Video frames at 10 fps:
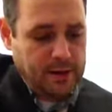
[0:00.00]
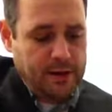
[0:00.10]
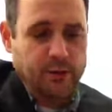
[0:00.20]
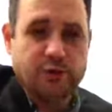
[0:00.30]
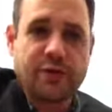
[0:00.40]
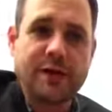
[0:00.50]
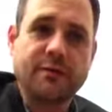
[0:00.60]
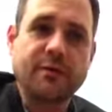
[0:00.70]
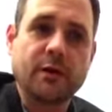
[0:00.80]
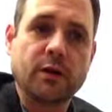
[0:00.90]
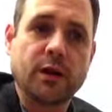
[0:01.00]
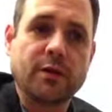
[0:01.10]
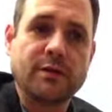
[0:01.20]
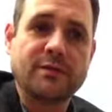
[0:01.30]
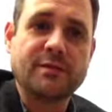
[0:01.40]
and your second finger
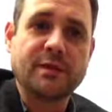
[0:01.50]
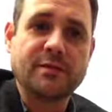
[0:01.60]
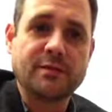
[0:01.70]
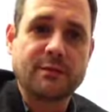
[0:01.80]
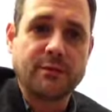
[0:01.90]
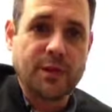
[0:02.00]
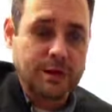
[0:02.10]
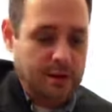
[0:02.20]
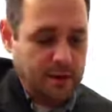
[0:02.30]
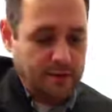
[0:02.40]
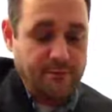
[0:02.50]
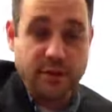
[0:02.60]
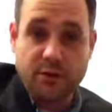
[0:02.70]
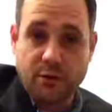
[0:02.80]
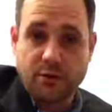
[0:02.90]
on the 6th fret of
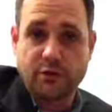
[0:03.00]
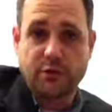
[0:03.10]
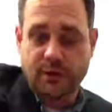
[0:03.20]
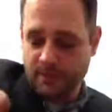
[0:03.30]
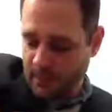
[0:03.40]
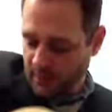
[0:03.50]
the 3rd string.